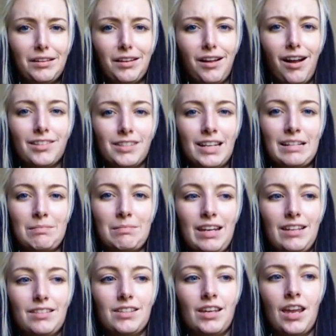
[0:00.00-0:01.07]
contact me
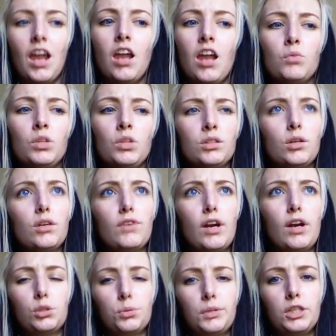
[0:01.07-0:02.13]
and say, hey, I'm really sorry for
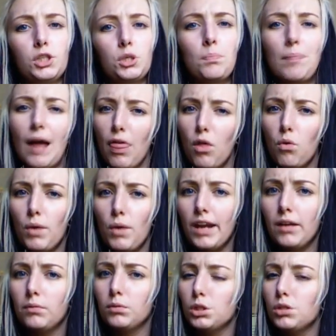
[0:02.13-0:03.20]
how I treated you. By the
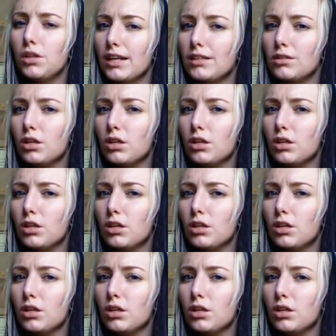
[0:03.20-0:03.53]
way, would you like to